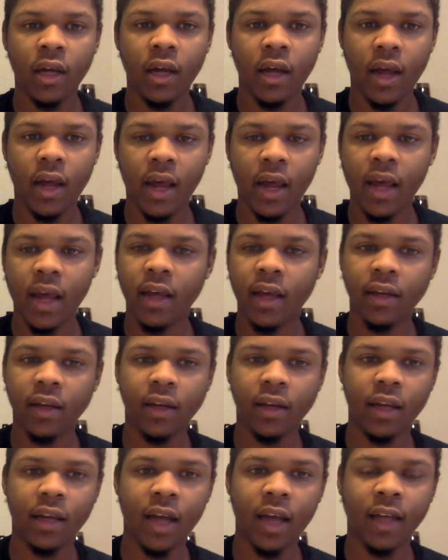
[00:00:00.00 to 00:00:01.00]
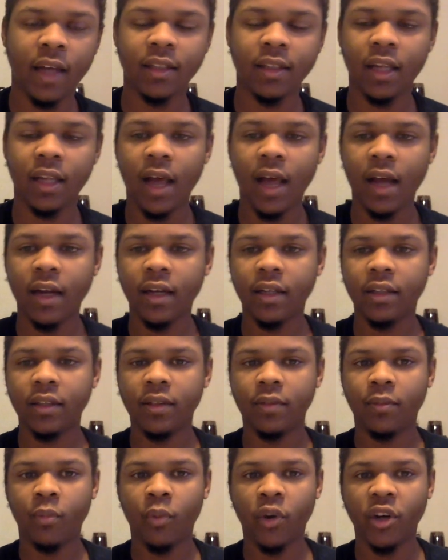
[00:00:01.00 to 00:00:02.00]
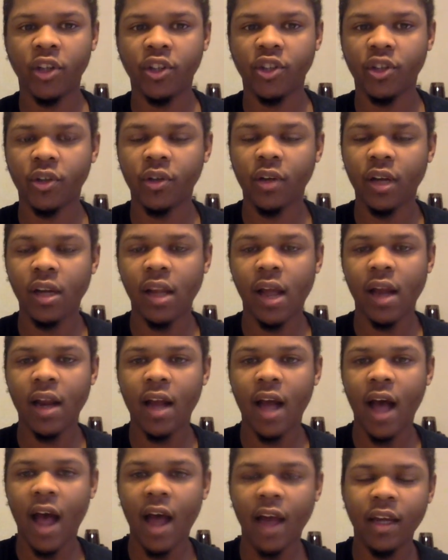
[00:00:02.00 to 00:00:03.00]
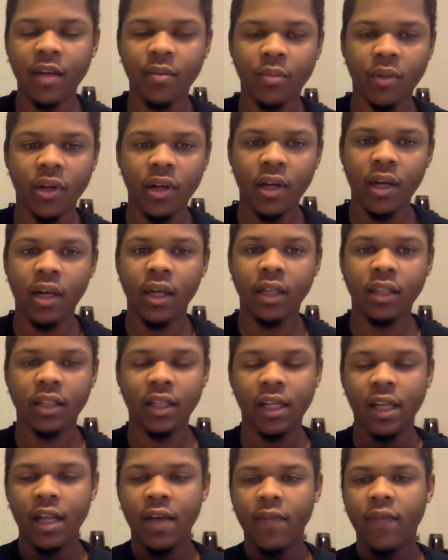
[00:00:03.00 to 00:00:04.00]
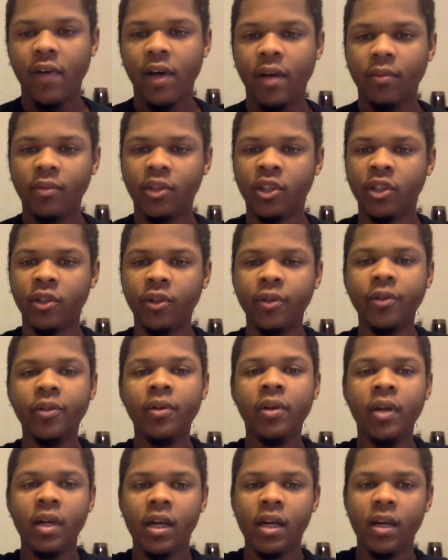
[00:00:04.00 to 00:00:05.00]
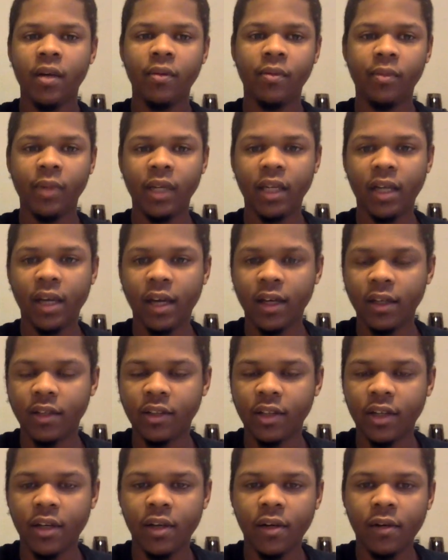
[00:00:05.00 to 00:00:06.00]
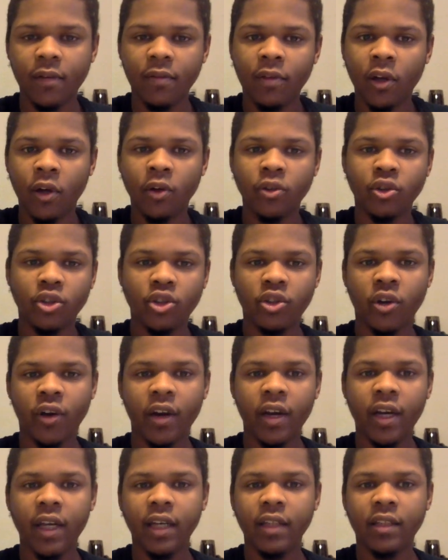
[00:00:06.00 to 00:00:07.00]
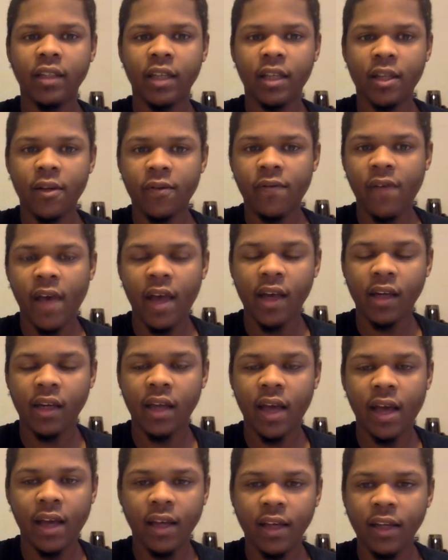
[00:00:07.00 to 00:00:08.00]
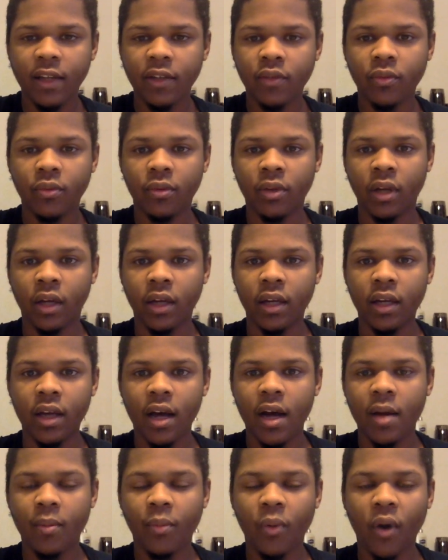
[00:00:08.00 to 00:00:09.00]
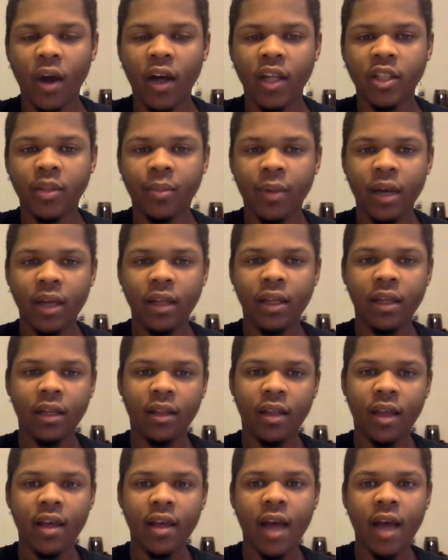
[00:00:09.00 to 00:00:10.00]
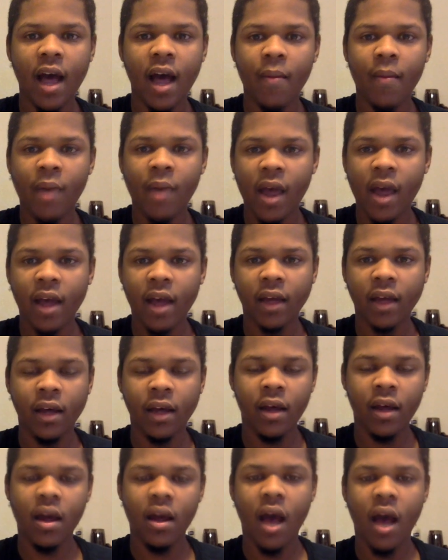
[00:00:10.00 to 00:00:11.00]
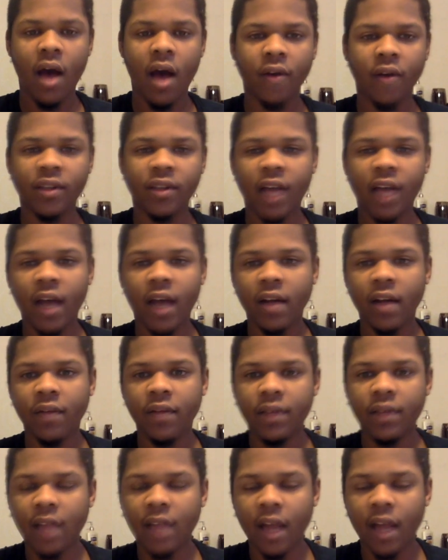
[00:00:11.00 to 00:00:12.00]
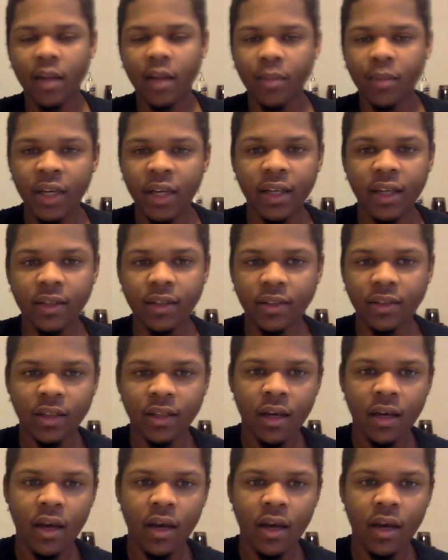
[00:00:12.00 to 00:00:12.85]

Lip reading: And he has a lot of pressure and a lot of hype to live up to because of those trades and the fact that he's the young prospect that they got back outside of a lot of picks.